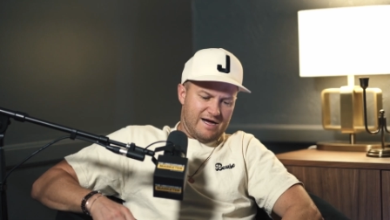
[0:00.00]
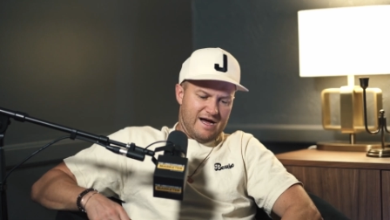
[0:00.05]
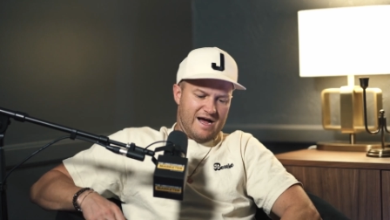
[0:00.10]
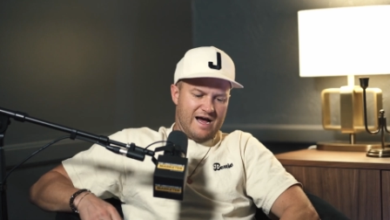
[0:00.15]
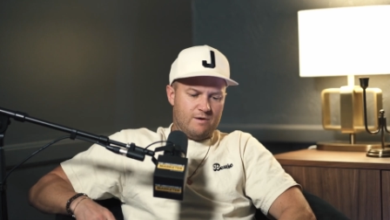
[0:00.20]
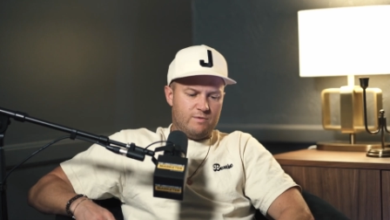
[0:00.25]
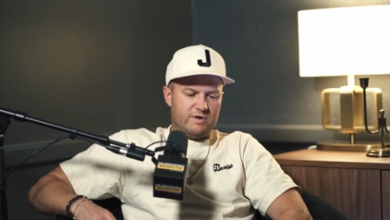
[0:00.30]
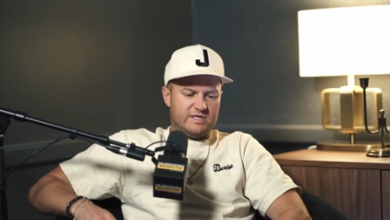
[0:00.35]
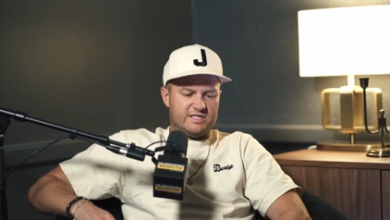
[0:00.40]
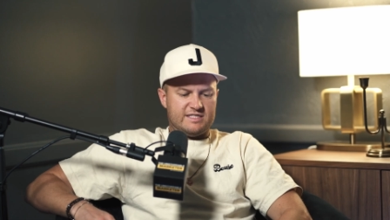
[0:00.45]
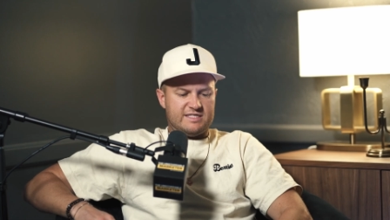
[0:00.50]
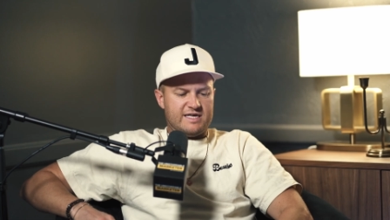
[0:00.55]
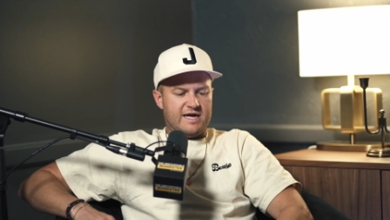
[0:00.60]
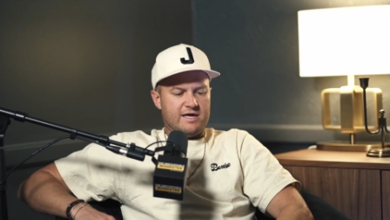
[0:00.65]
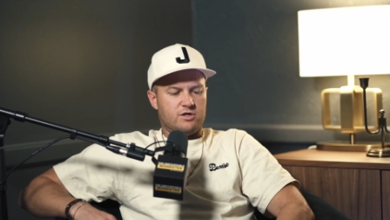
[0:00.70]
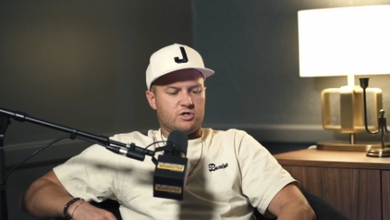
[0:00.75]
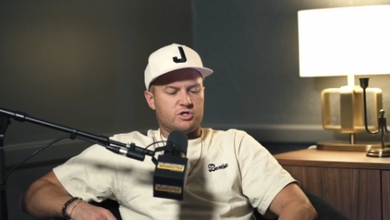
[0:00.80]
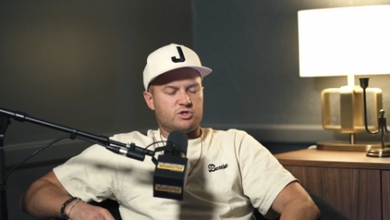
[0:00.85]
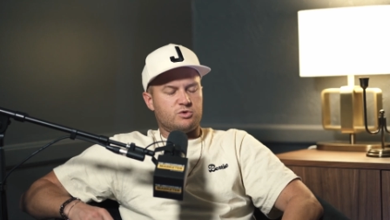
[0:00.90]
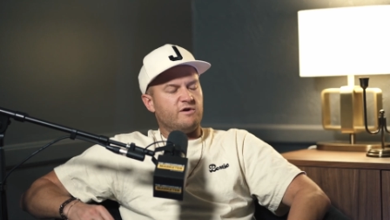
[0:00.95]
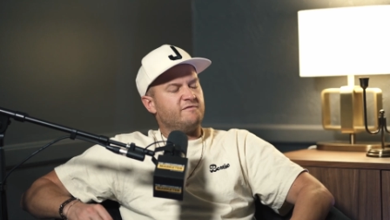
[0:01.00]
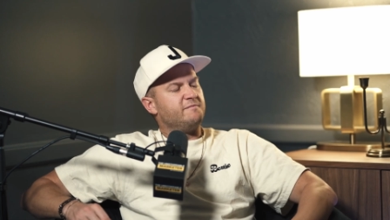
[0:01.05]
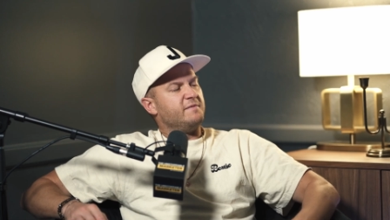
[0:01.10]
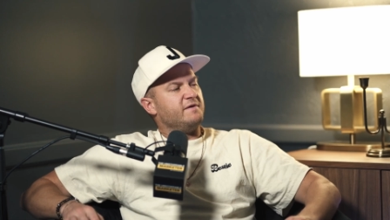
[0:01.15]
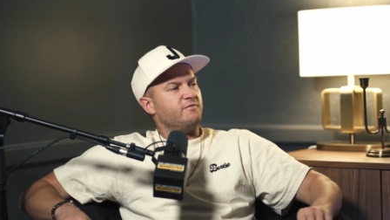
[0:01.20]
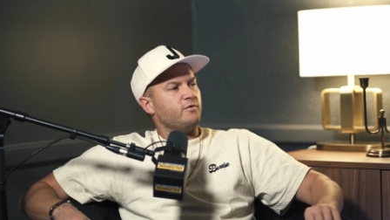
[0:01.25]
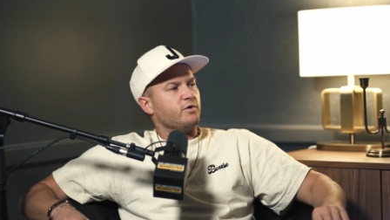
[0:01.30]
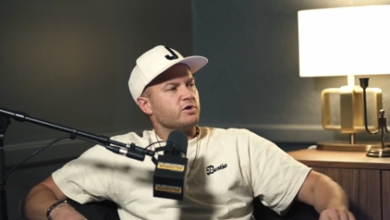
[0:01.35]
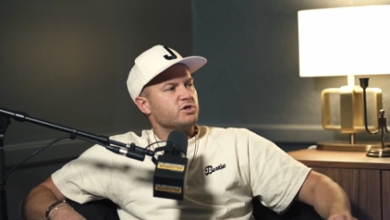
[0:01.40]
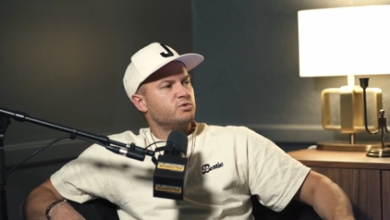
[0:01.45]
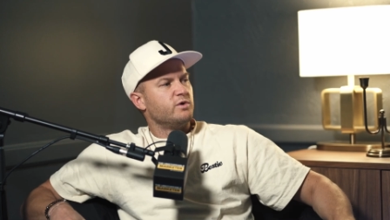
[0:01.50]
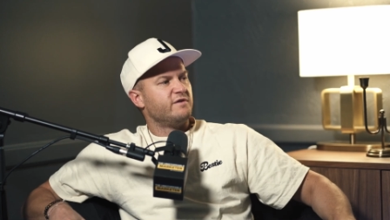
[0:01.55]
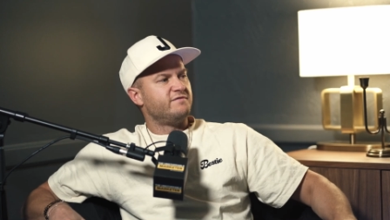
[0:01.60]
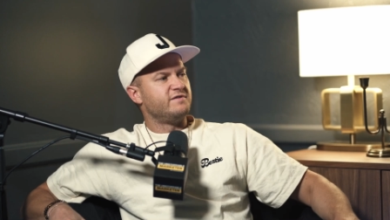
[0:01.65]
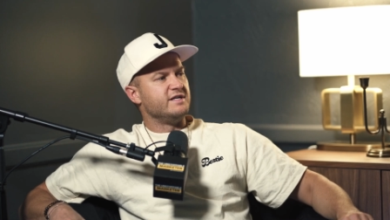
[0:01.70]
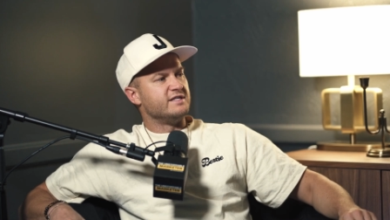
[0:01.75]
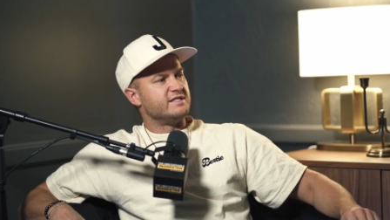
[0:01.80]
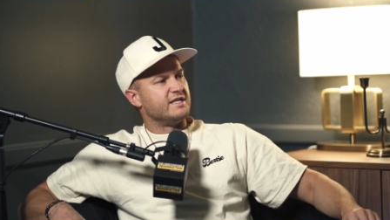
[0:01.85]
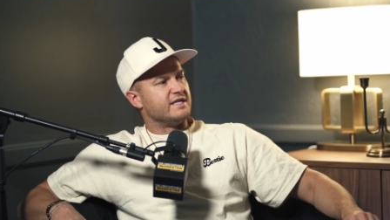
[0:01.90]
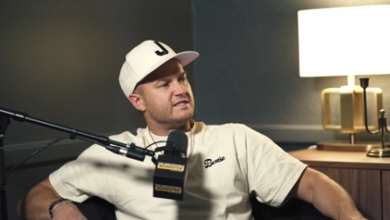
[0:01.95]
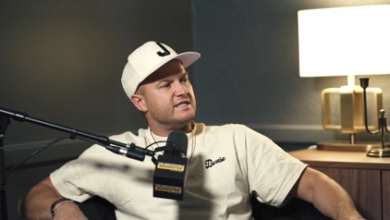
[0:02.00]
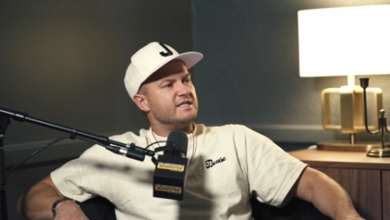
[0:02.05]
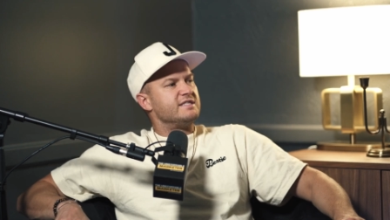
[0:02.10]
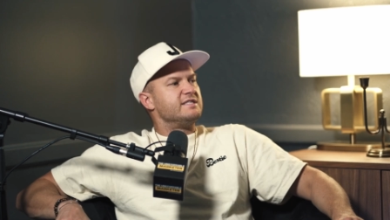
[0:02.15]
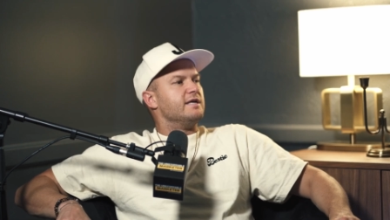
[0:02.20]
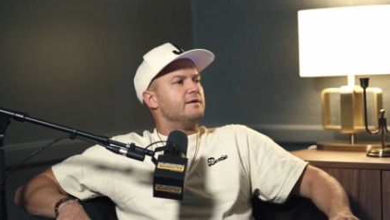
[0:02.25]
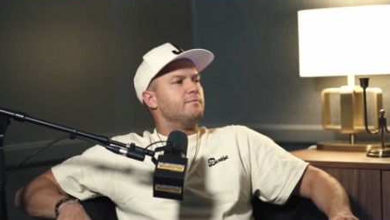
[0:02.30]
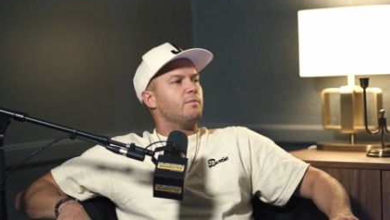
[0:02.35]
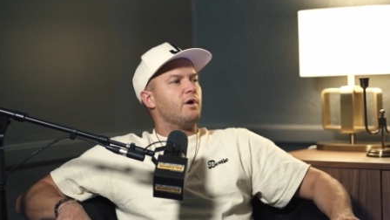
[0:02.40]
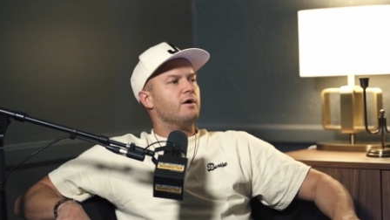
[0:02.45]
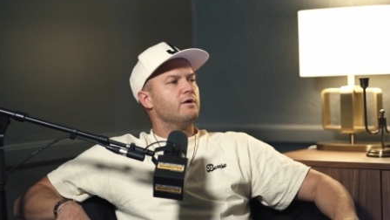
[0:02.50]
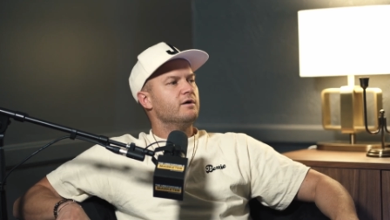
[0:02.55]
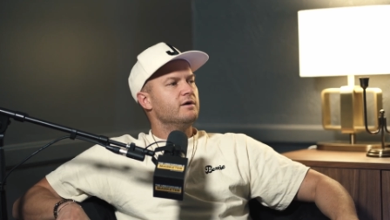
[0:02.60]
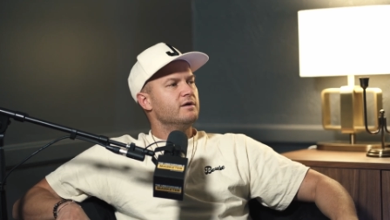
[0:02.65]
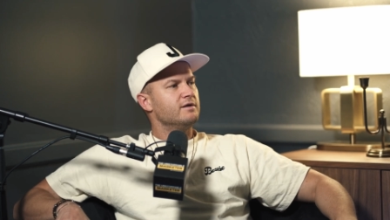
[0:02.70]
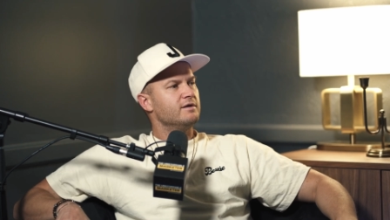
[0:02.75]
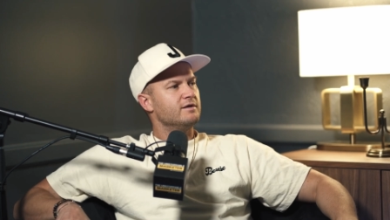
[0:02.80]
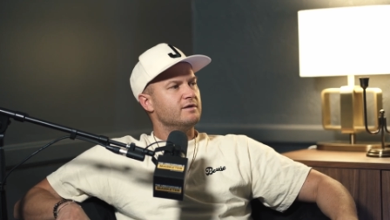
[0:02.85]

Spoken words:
I went to Taylor Swift before Swifties existed, bro.